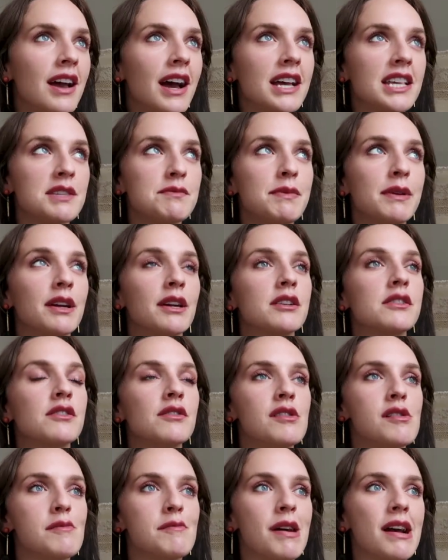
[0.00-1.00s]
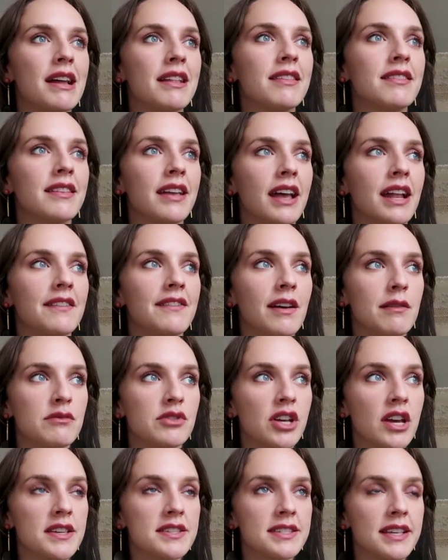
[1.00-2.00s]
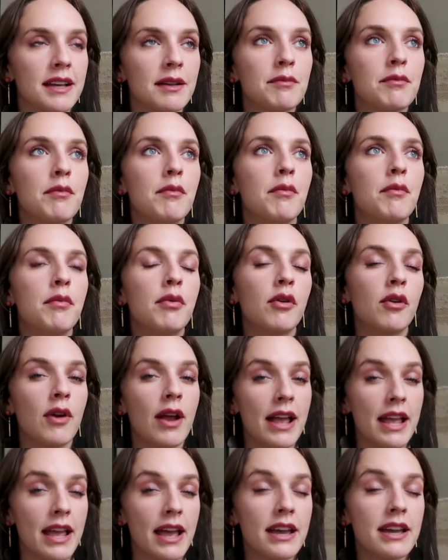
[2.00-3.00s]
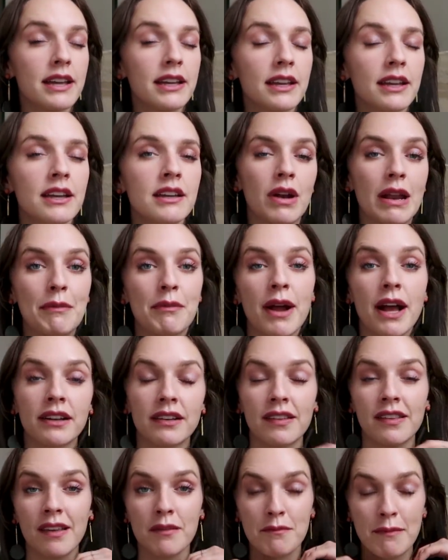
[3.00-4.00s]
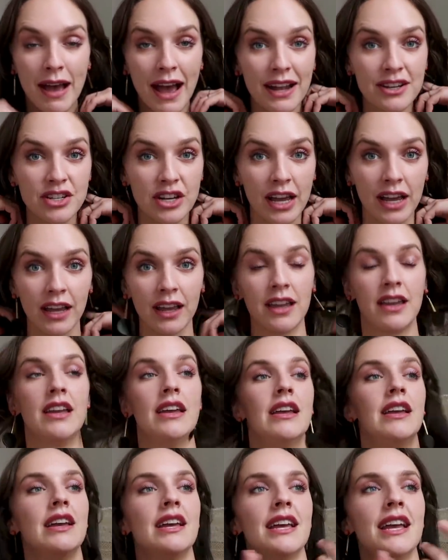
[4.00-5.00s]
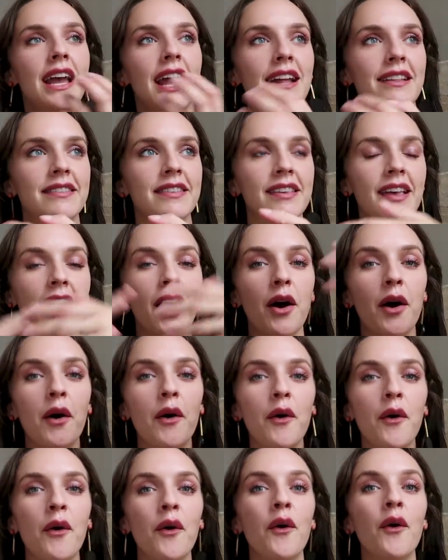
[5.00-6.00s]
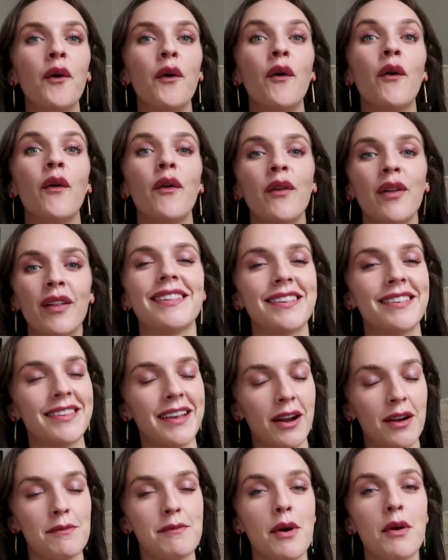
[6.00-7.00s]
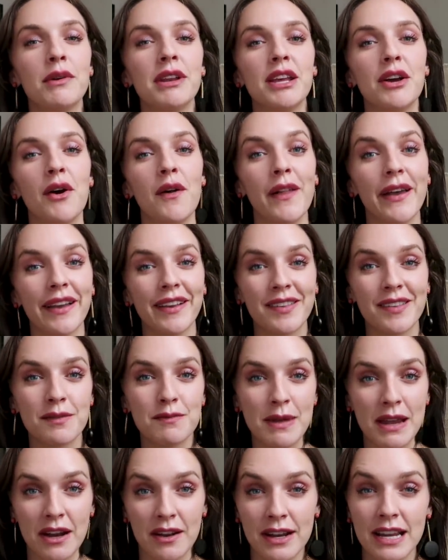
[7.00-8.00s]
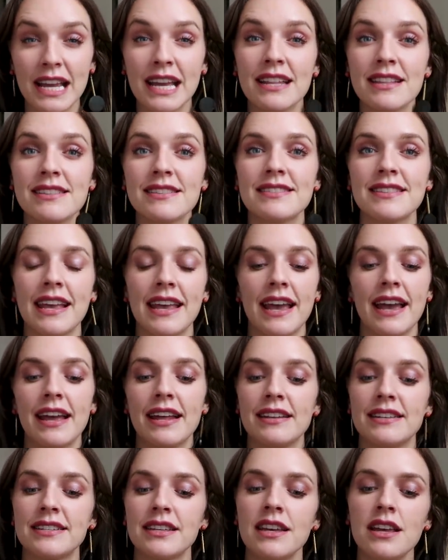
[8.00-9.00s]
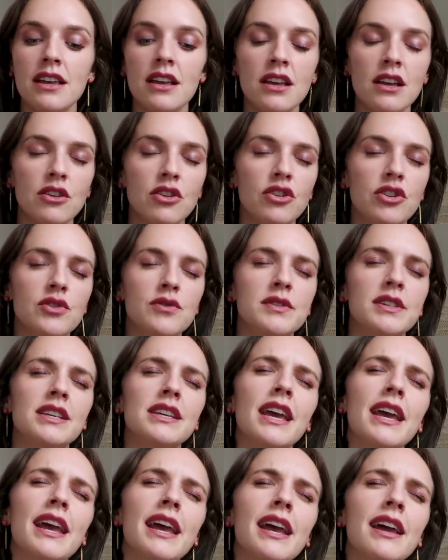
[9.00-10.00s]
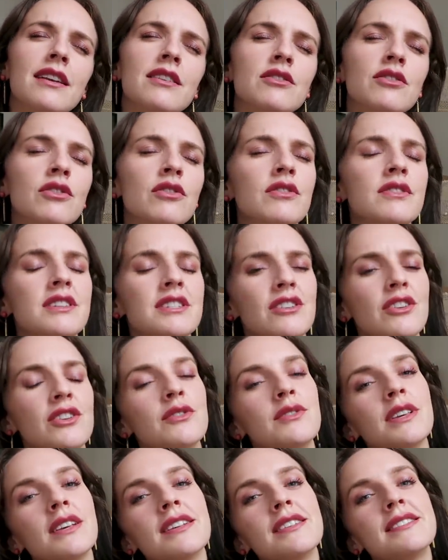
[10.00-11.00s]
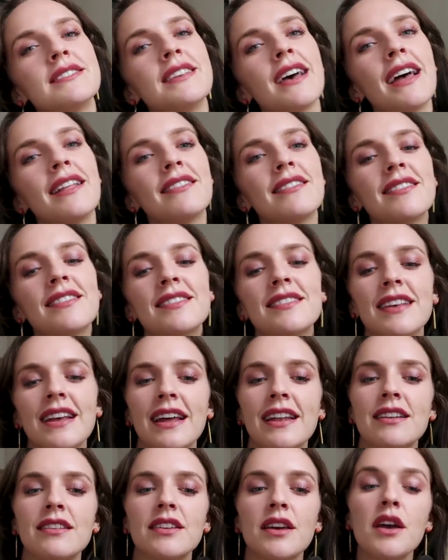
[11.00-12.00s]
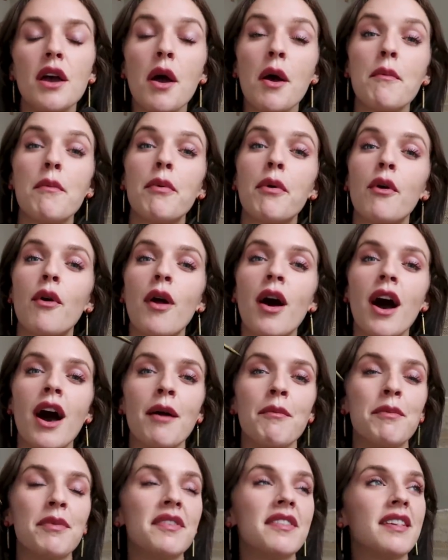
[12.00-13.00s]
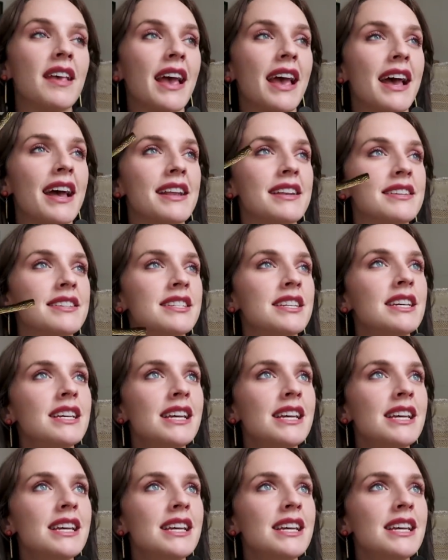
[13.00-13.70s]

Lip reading: a spiritual mind state if I'm just like praying. When I'm practicing magic, it's a whole ceremonial experience, and you're using candles and you're using scents and props, and